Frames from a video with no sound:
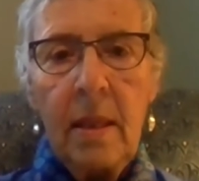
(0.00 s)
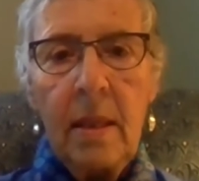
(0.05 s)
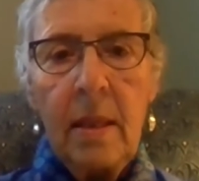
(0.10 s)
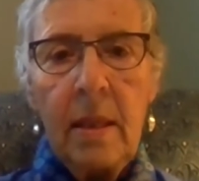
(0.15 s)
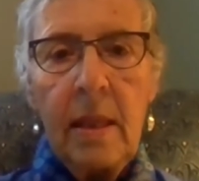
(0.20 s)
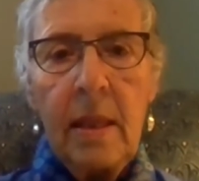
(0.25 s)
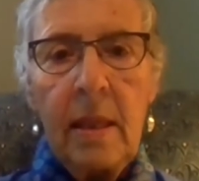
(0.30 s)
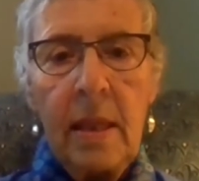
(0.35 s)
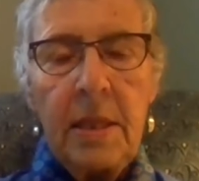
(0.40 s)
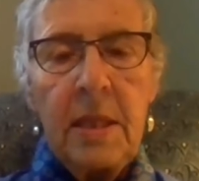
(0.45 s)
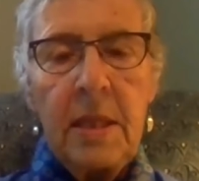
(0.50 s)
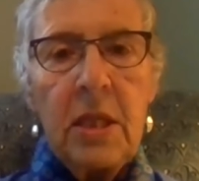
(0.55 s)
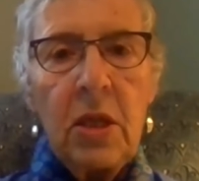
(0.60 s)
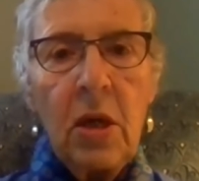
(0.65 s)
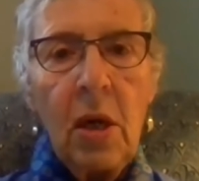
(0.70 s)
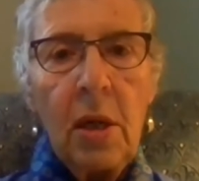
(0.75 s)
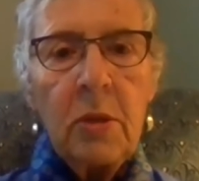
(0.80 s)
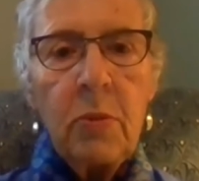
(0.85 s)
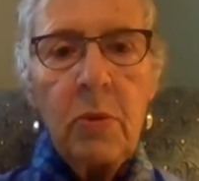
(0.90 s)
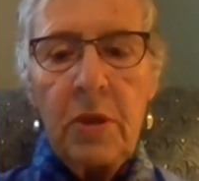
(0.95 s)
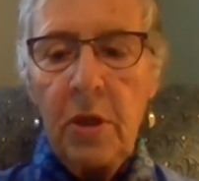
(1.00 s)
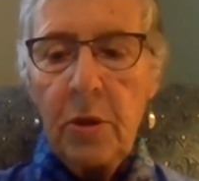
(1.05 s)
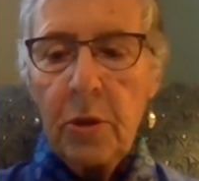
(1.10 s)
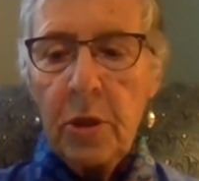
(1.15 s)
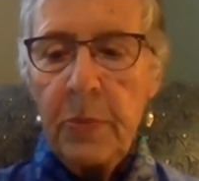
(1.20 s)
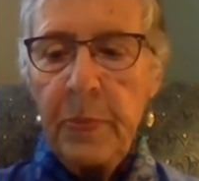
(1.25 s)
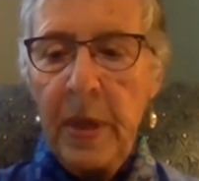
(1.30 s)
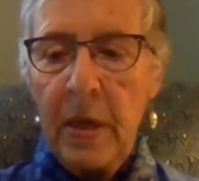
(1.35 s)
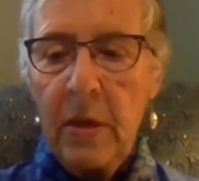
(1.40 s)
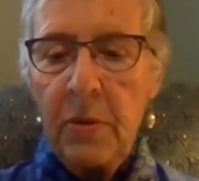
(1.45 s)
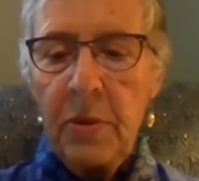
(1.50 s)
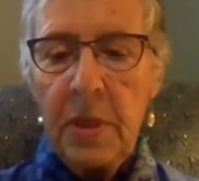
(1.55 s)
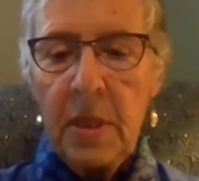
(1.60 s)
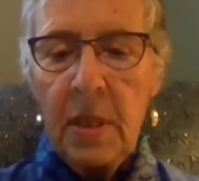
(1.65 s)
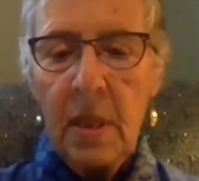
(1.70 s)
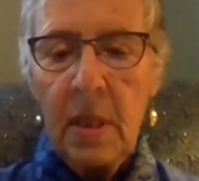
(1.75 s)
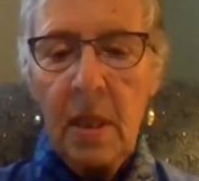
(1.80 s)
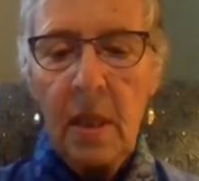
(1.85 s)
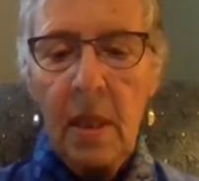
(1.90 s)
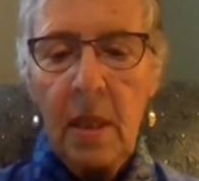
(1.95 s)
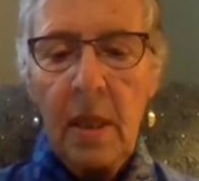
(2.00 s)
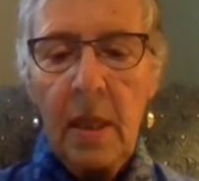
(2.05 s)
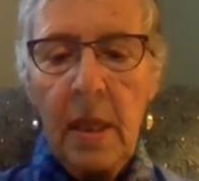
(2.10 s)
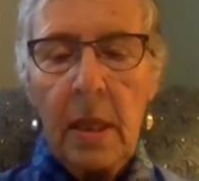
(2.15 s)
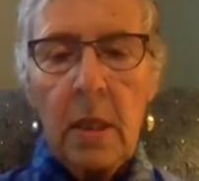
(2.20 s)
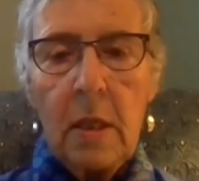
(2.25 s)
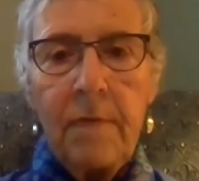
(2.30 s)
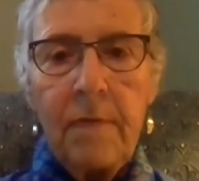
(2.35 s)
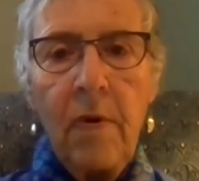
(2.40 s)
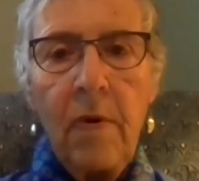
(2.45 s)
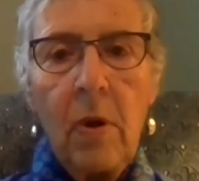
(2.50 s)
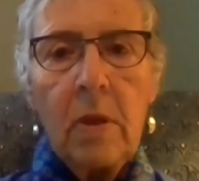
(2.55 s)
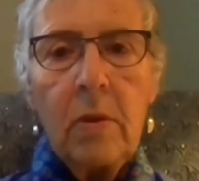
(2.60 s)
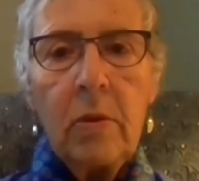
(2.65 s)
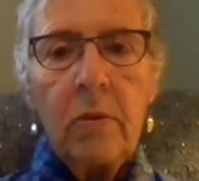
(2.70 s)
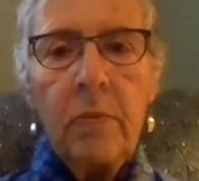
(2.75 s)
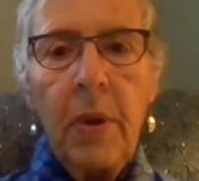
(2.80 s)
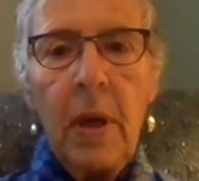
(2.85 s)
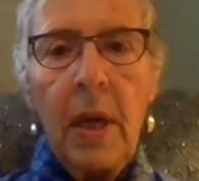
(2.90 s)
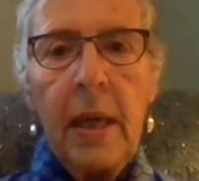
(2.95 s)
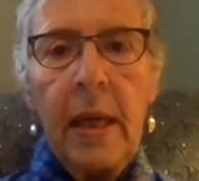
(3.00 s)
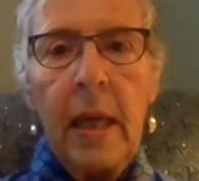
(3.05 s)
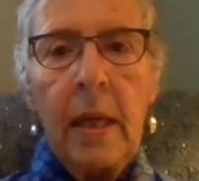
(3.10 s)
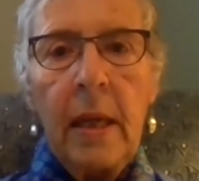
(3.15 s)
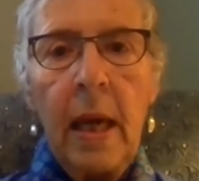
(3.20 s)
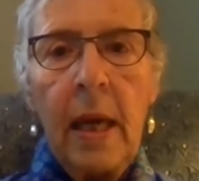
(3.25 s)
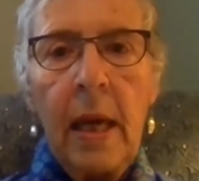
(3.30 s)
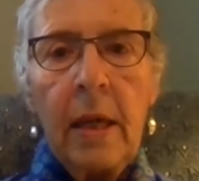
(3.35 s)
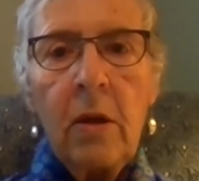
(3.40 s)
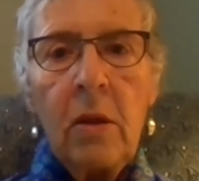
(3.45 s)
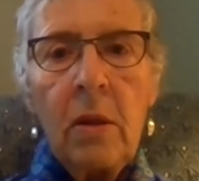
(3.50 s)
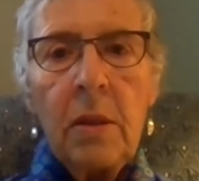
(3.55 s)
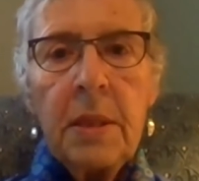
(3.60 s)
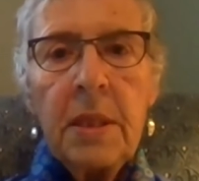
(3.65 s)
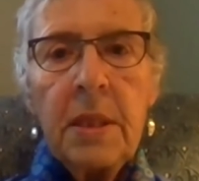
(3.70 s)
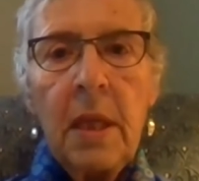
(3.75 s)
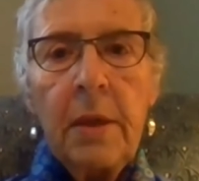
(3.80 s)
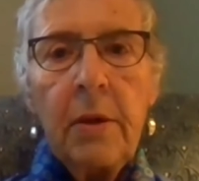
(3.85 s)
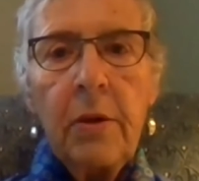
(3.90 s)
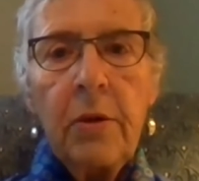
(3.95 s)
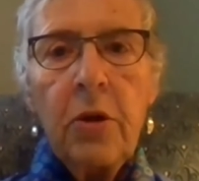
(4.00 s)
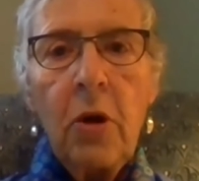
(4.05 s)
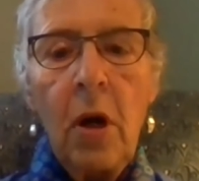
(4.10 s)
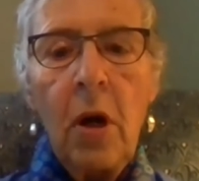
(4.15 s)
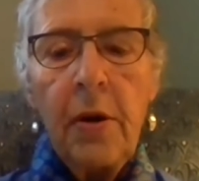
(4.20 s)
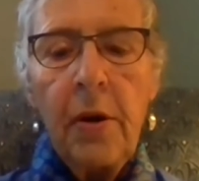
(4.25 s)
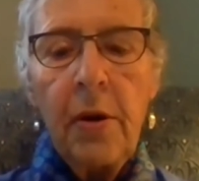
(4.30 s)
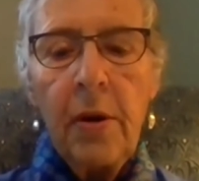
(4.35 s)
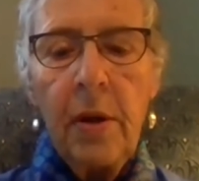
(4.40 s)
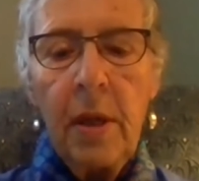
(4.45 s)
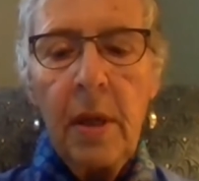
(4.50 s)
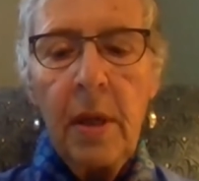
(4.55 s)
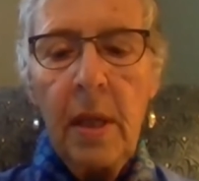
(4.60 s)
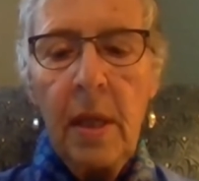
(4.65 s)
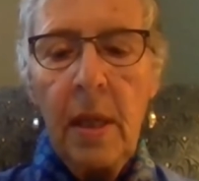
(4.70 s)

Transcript: The list starts with your spouse, It's followed by an adult son or daughter,